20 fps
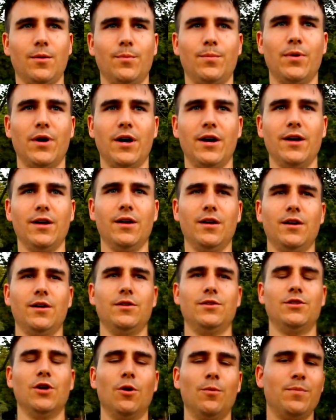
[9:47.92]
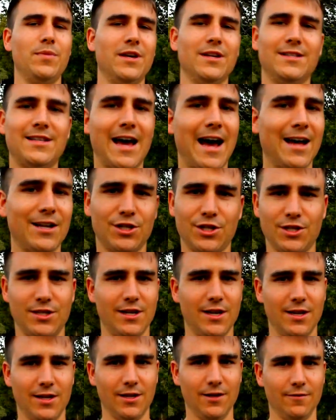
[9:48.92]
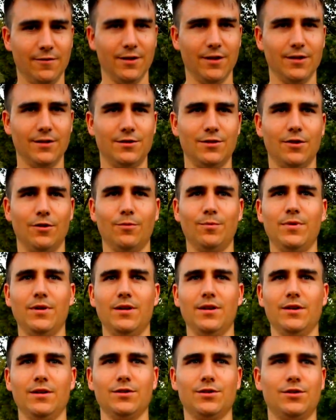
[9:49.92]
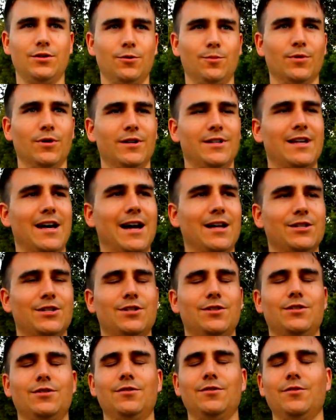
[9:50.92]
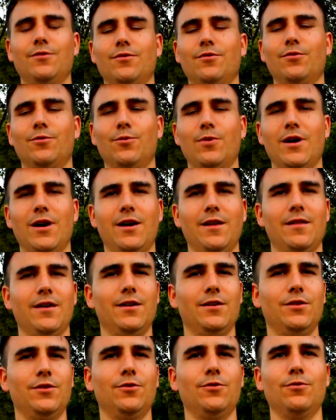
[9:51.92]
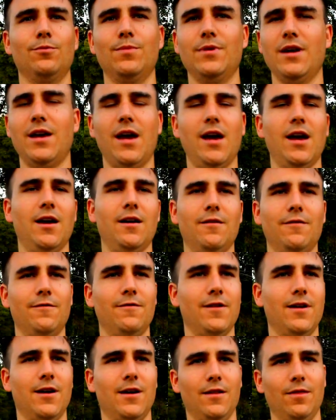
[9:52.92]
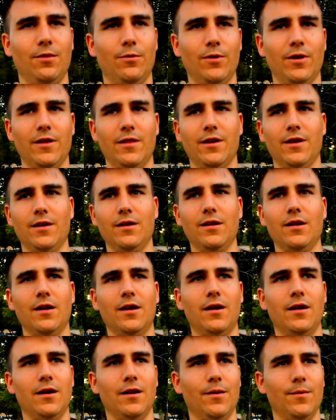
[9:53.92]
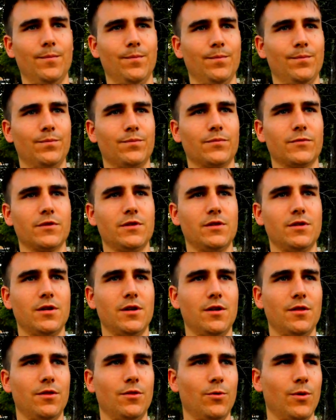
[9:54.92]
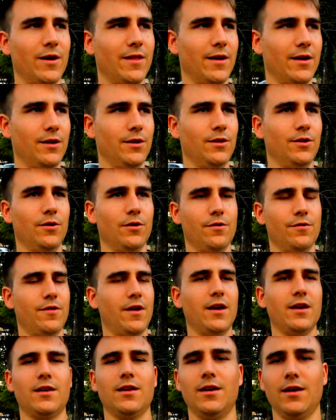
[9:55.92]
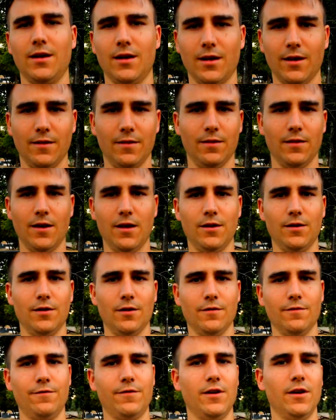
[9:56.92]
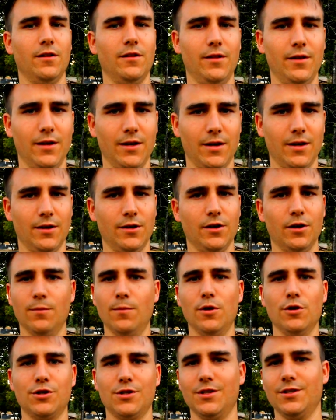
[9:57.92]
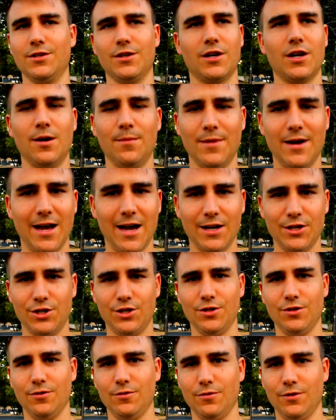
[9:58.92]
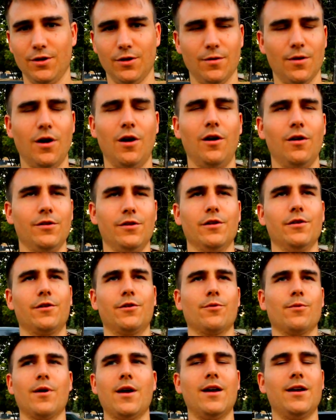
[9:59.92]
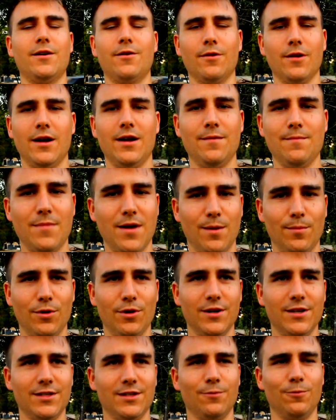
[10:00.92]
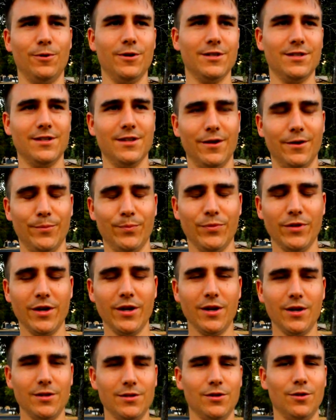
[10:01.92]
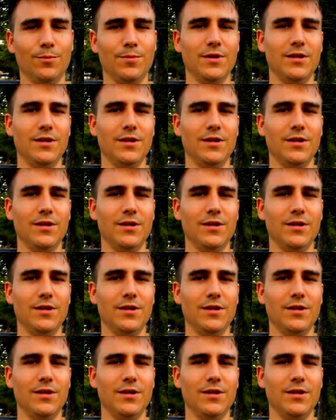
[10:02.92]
but don't be attached to any of it. Don't be super attached to the way that you behave and the way that the way that you're thinking and you're feeling and your emotions are coming at you, all your great memories and wisdom. Don't